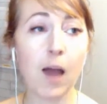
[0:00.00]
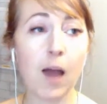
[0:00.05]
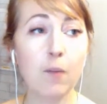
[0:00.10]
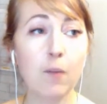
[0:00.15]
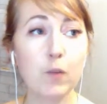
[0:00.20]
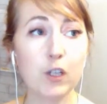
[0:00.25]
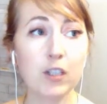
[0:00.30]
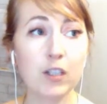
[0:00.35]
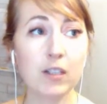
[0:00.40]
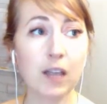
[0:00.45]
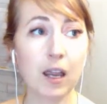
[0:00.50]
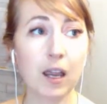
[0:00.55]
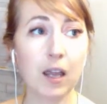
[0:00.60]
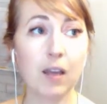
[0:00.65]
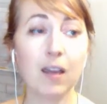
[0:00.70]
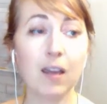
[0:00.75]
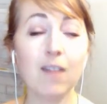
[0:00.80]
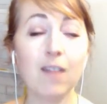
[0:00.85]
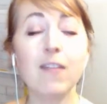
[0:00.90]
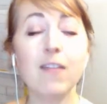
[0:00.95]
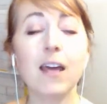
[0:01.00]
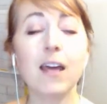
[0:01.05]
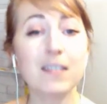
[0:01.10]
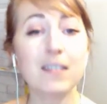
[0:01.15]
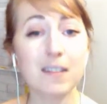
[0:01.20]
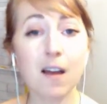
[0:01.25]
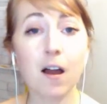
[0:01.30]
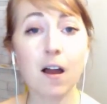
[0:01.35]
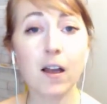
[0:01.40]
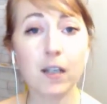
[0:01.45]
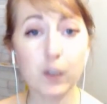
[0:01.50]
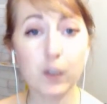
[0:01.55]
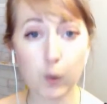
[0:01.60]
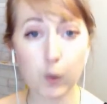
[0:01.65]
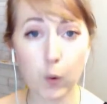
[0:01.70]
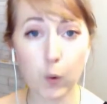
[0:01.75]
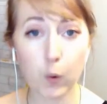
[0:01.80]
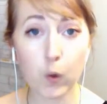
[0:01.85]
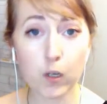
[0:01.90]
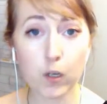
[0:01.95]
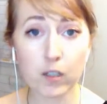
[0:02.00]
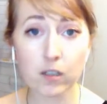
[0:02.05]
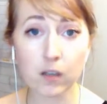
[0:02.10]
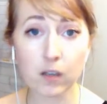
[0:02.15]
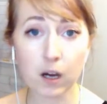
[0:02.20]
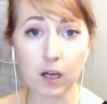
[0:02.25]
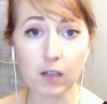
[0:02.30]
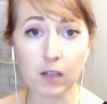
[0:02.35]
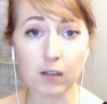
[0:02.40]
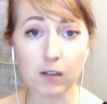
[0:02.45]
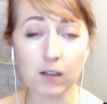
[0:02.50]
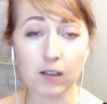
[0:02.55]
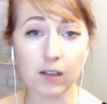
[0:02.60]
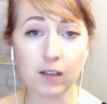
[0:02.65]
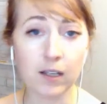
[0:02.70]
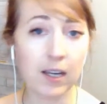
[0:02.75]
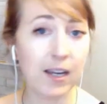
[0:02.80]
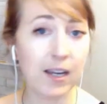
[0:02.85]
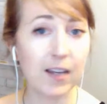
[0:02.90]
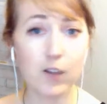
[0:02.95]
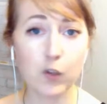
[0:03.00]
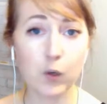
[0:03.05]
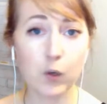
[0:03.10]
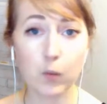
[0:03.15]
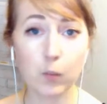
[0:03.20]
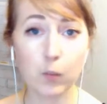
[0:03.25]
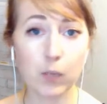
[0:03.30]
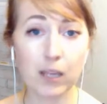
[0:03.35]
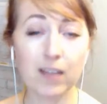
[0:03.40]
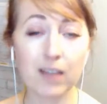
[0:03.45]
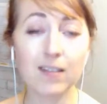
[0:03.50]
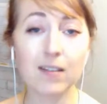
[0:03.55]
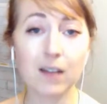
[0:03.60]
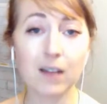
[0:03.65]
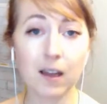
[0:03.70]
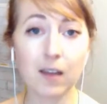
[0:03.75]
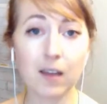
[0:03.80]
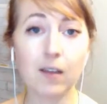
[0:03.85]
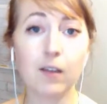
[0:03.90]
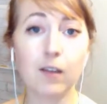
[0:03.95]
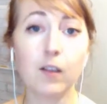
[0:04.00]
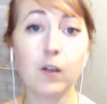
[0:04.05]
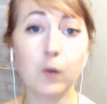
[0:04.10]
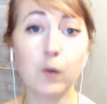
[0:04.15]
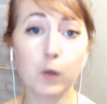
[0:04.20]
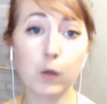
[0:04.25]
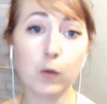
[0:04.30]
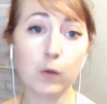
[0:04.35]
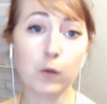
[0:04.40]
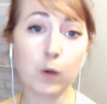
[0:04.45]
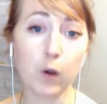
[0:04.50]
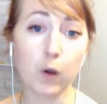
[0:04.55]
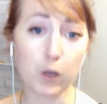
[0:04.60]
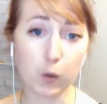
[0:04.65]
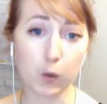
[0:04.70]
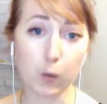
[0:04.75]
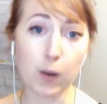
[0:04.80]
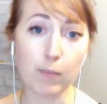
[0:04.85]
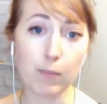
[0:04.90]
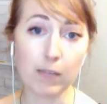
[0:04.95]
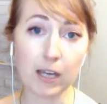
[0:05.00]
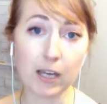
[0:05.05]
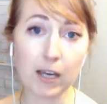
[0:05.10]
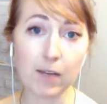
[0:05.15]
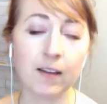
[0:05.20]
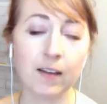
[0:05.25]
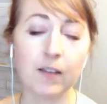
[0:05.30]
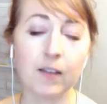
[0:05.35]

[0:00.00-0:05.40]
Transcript: I'm just saying if that's not your style, it shouldn't be the style you use on your website.